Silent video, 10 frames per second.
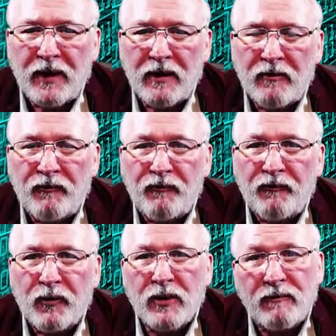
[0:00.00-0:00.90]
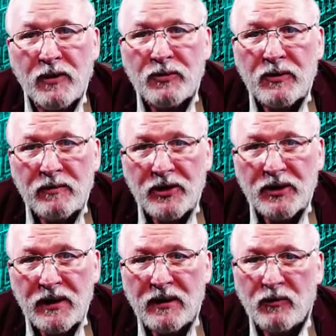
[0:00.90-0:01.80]
For the virtual
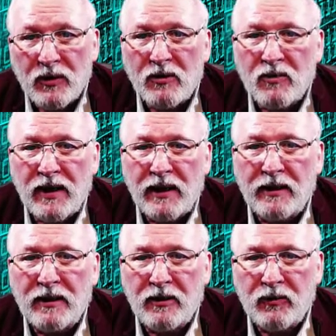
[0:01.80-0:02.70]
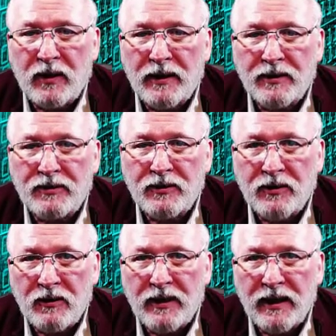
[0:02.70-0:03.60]
machine that we're creating, you want to
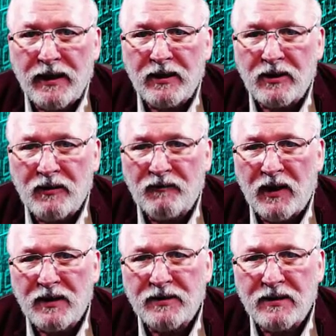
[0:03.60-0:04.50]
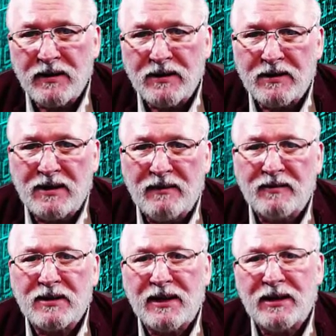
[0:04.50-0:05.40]
go ahead and default to this
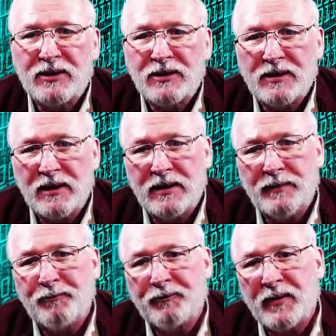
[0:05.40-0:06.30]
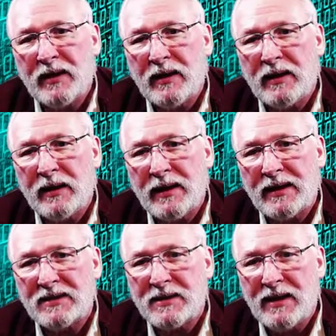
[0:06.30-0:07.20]

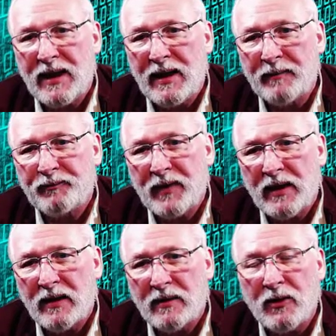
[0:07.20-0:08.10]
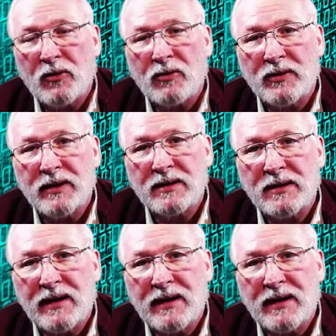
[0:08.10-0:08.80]
dev/SDA local disk.